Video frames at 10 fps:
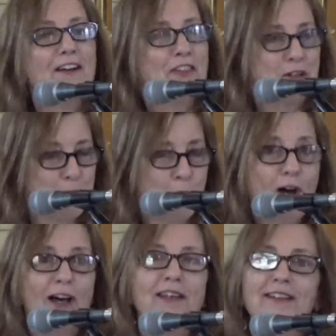There's
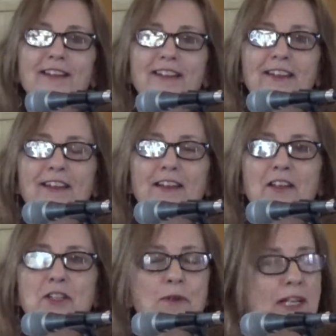one
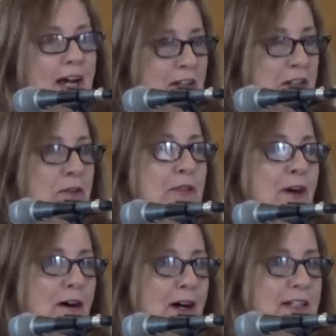to an unknown
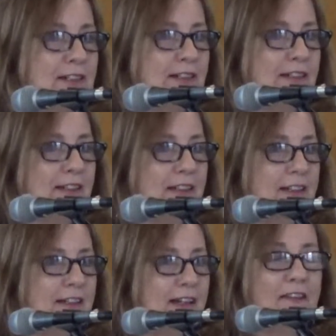God,
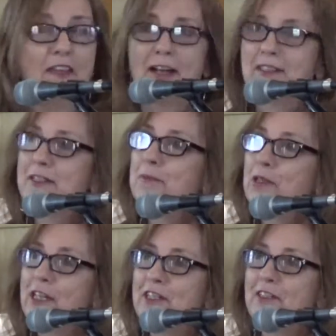and that's his
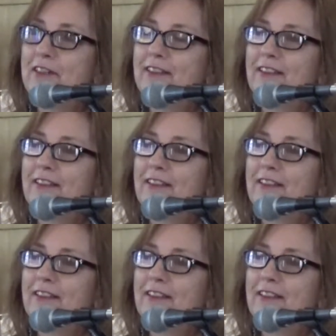bridge.